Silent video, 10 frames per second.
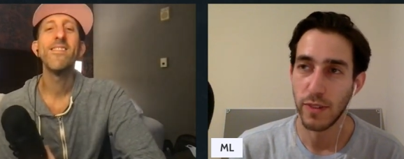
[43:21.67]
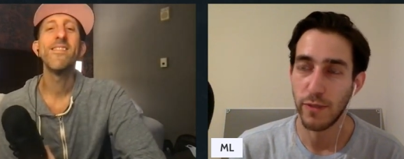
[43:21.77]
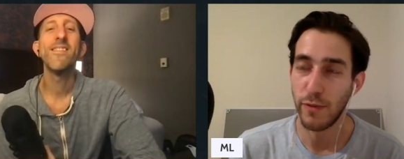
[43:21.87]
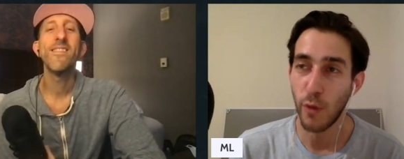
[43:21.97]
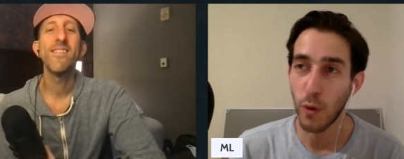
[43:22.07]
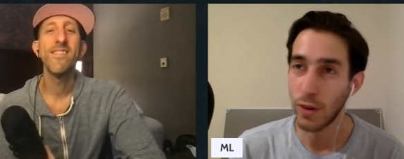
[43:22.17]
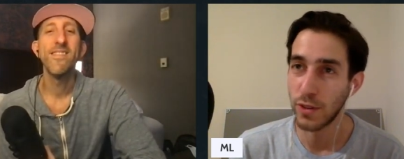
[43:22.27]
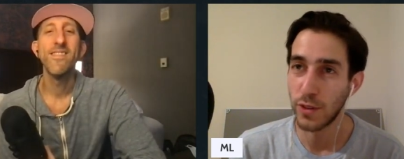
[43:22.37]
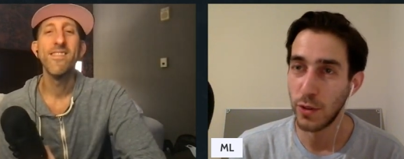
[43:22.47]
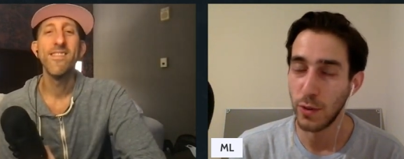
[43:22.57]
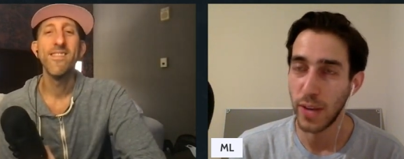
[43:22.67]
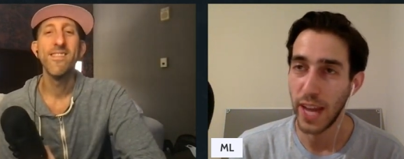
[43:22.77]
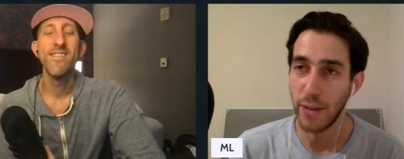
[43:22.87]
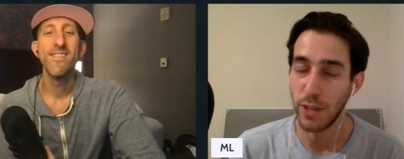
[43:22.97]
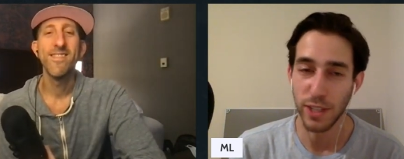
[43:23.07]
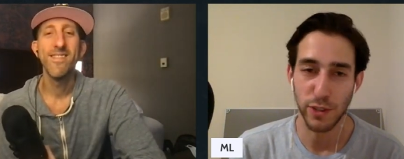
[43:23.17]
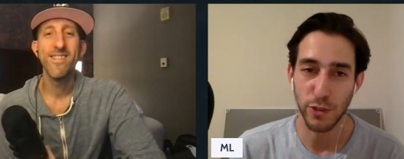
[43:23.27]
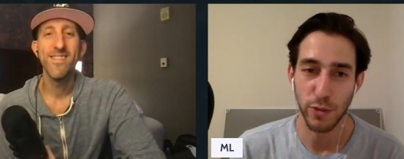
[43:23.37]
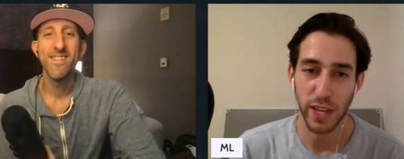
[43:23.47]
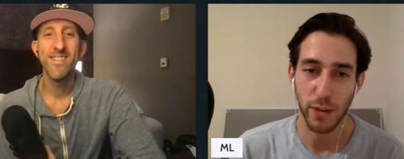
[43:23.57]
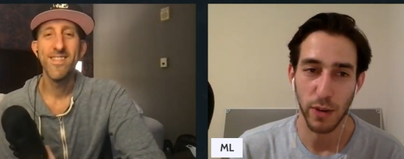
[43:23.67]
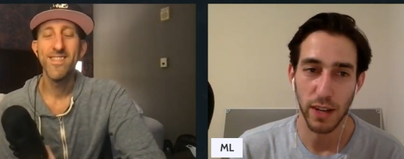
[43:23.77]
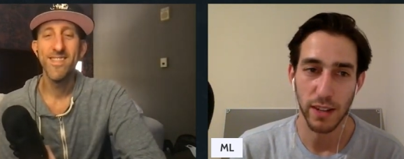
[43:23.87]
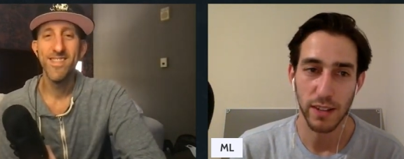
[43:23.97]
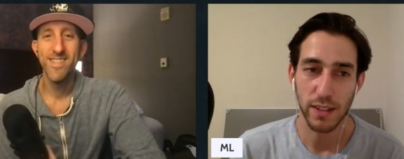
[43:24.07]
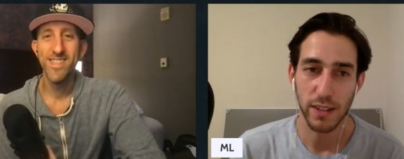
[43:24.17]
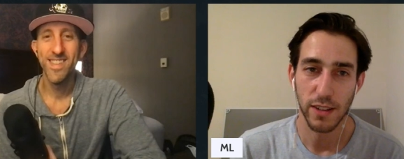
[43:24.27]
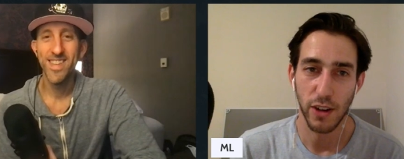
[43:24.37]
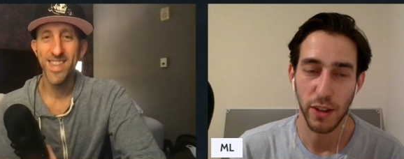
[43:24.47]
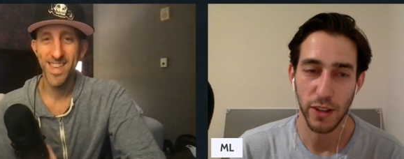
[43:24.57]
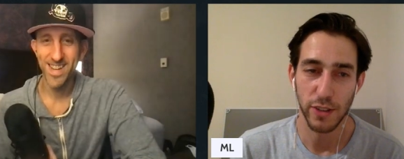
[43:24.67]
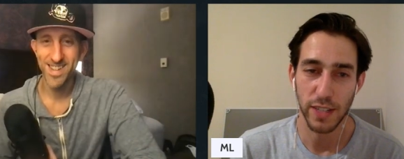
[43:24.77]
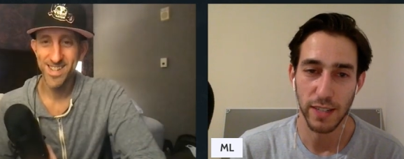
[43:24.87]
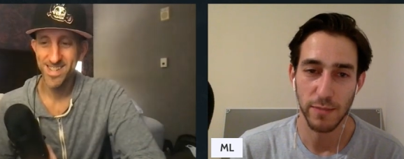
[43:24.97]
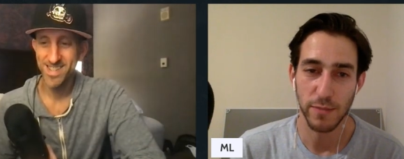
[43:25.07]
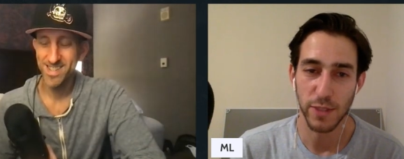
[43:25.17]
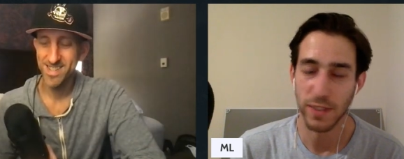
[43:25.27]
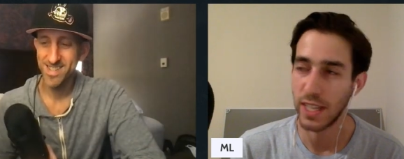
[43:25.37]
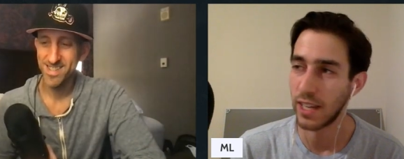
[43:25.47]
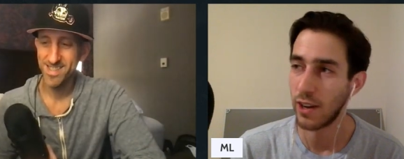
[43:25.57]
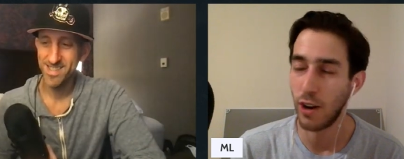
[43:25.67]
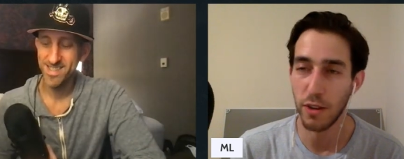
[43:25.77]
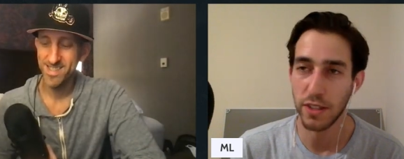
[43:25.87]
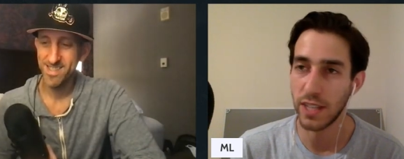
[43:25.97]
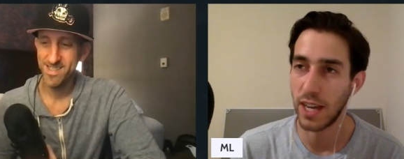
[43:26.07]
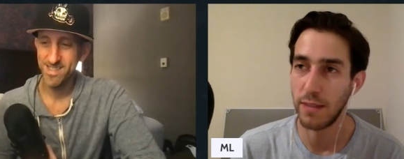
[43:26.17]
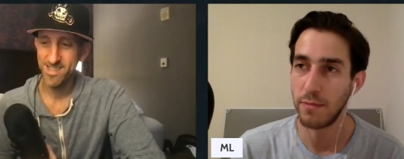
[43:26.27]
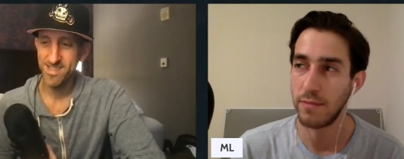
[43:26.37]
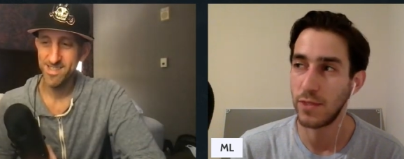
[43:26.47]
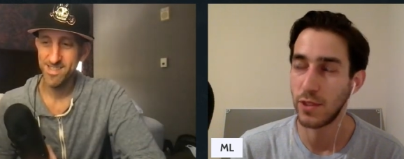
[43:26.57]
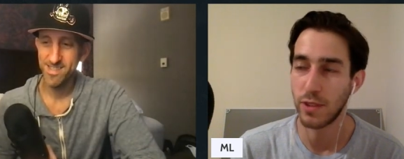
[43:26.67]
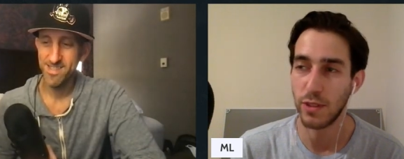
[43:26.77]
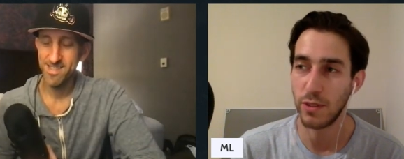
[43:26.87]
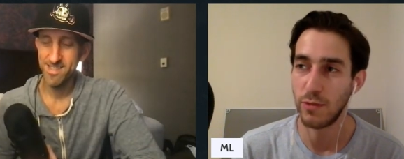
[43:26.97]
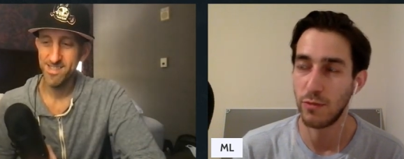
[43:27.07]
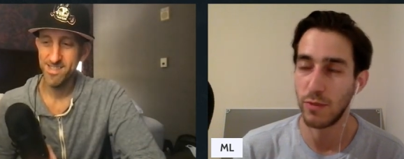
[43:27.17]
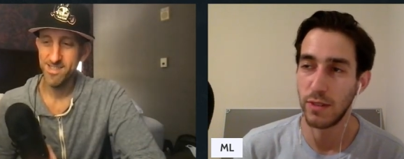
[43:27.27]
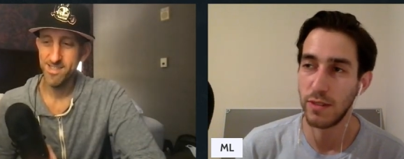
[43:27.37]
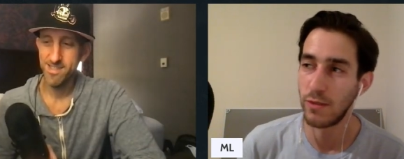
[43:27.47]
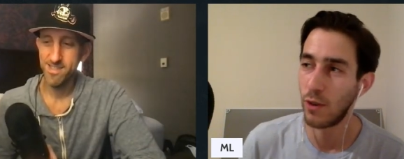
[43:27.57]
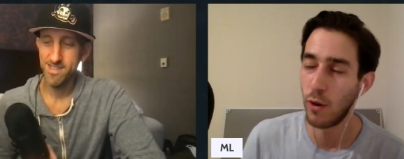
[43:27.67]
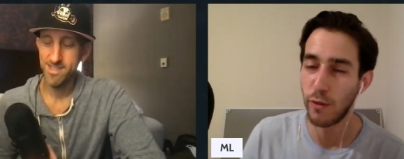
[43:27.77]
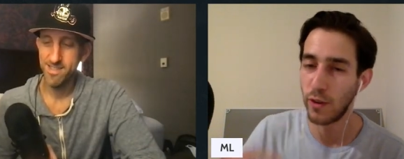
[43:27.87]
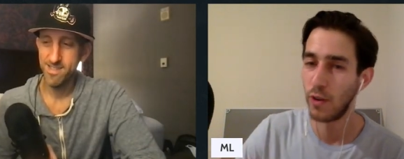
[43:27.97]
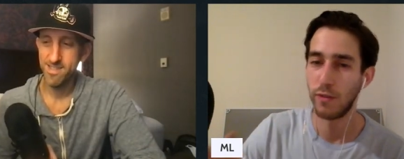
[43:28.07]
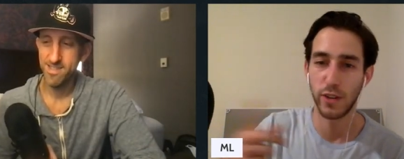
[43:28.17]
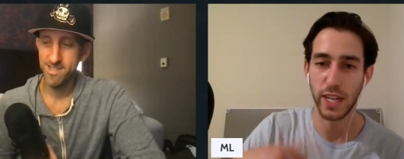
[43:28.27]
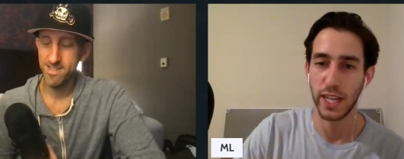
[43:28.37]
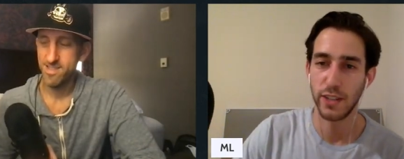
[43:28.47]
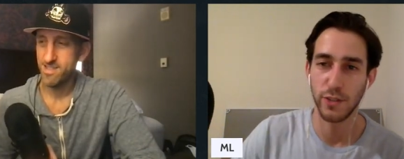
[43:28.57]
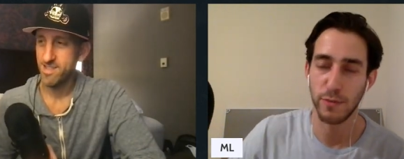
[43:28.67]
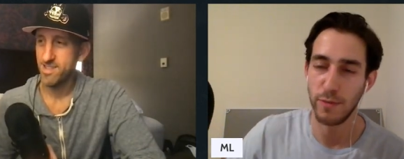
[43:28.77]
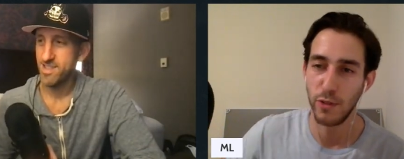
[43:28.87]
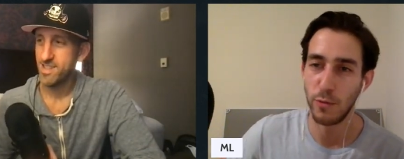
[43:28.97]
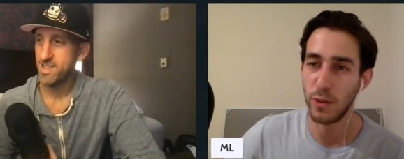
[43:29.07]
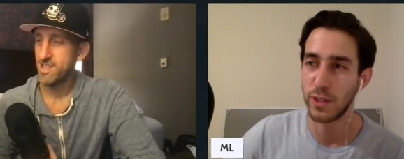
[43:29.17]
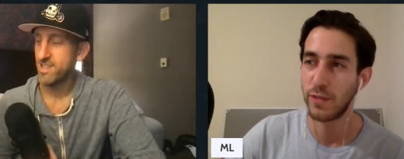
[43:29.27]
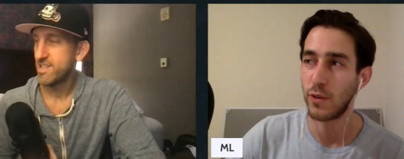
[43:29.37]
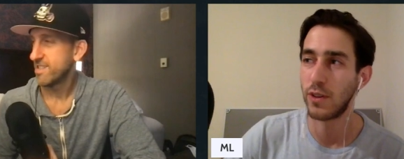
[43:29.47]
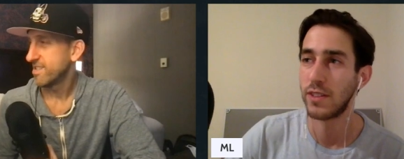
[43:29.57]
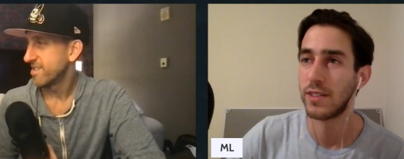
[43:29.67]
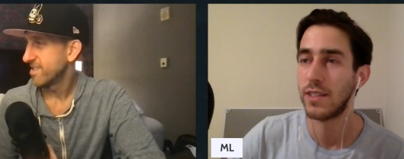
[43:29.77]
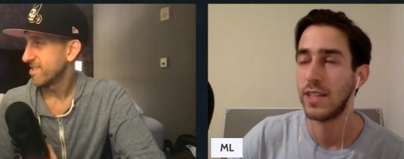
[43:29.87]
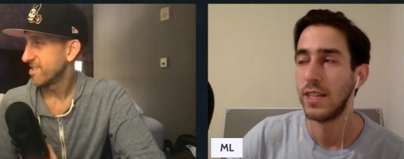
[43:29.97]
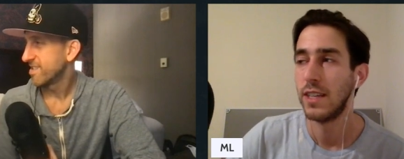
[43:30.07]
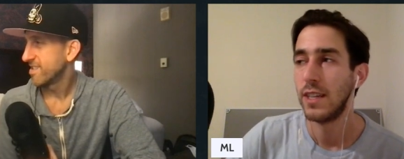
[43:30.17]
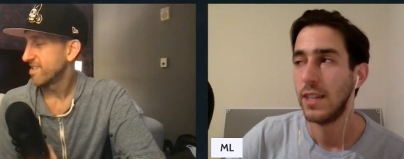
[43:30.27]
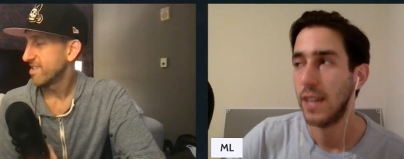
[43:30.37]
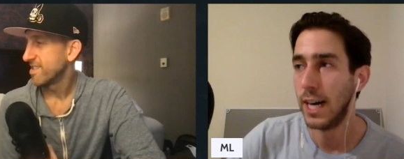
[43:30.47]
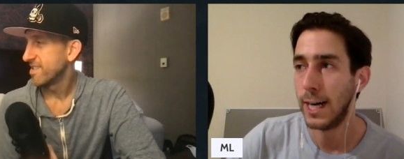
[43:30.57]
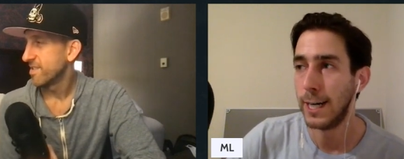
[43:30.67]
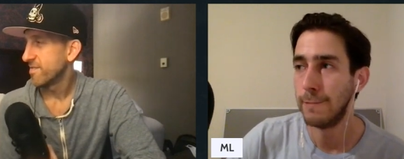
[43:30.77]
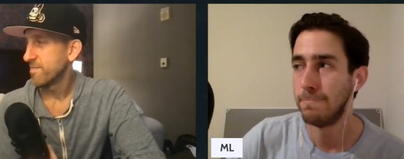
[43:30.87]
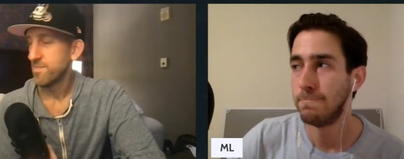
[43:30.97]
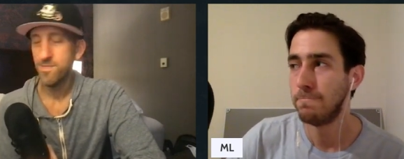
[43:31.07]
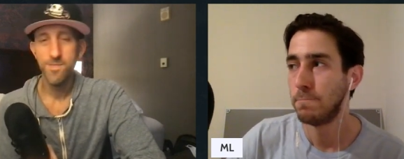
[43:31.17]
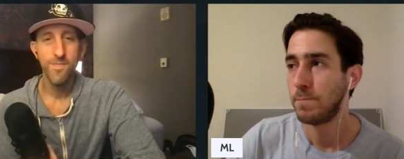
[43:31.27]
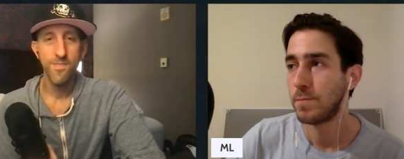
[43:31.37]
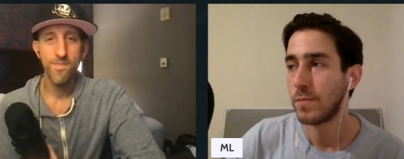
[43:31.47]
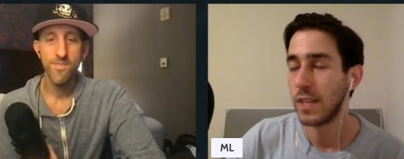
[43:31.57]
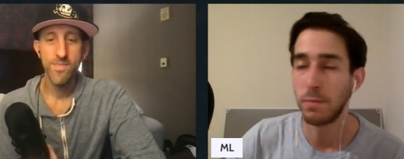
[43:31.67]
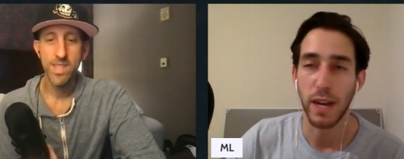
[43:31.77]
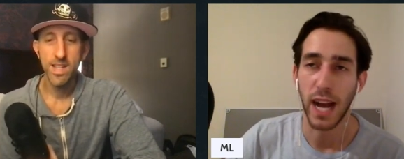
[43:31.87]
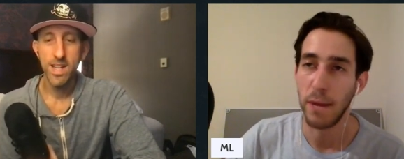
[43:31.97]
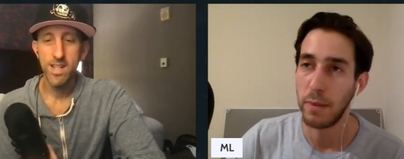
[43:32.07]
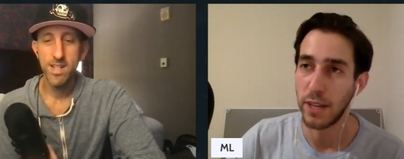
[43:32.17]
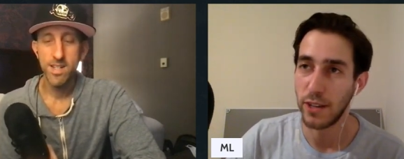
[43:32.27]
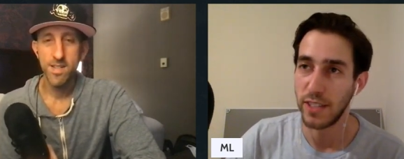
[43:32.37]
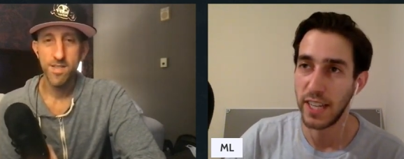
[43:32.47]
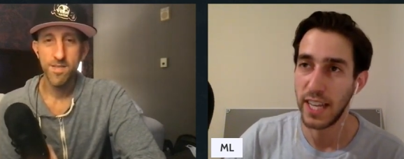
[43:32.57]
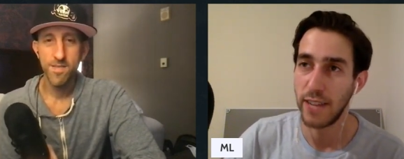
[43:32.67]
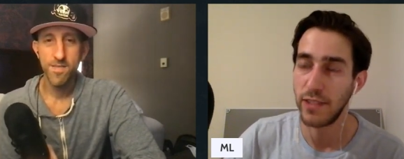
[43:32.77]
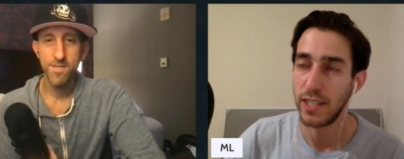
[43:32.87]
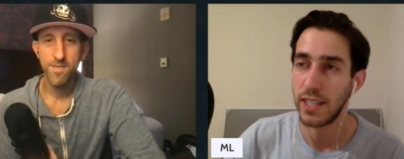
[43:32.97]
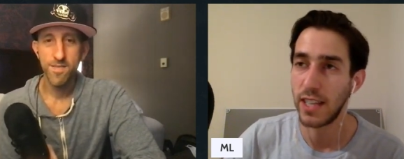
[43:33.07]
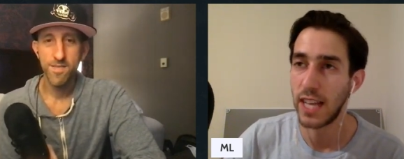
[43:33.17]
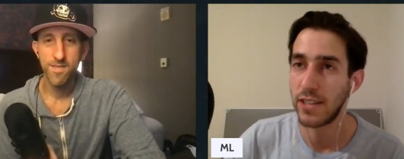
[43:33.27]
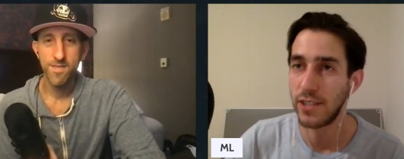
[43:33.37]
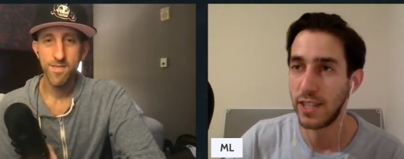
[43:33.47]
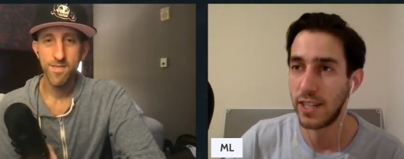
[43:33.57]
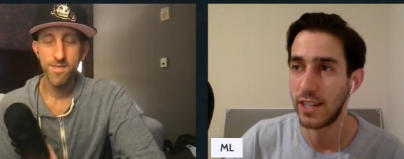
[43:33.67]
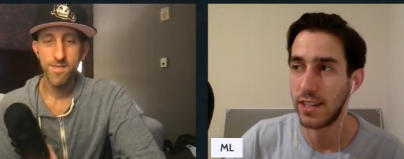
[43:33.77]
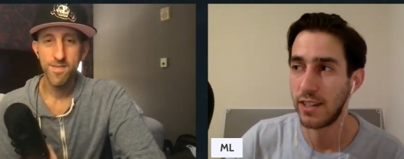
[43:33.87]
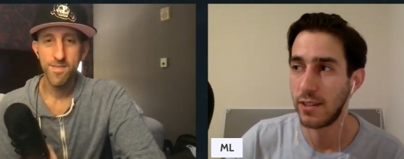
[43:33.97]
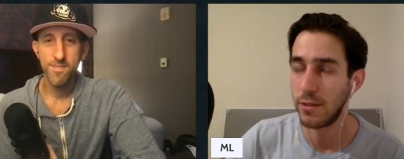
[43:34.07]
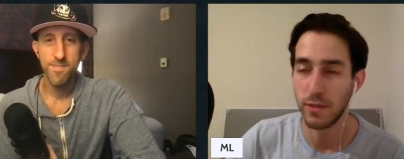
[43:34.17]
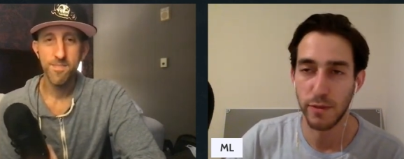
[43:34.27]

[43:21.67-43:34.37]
Speaker 1: fours who can't really shoot that well on their yeah. team, just like all the time, just a over and over again, just numerous fours. Um, they spent a high pick on Deni Avdija last year, who's